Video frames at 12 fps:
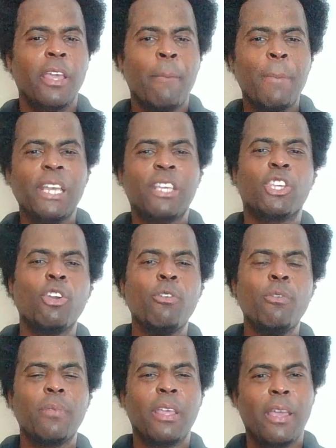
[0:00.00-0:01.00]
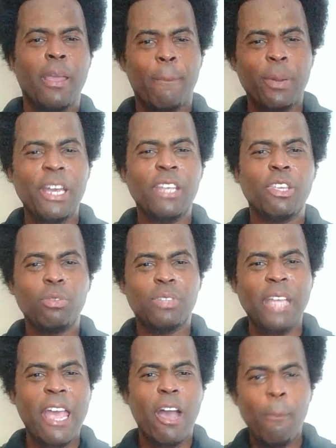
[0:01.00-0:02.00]
and make you and bring you
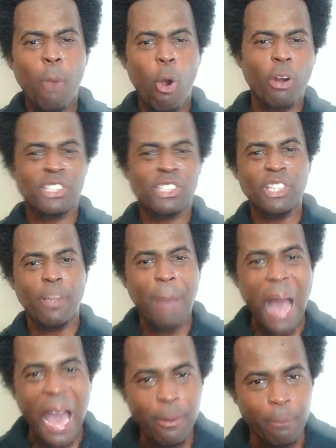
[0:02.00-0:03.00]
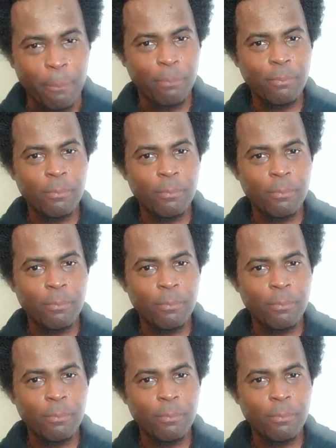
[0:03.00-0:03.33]
down more to the bottom,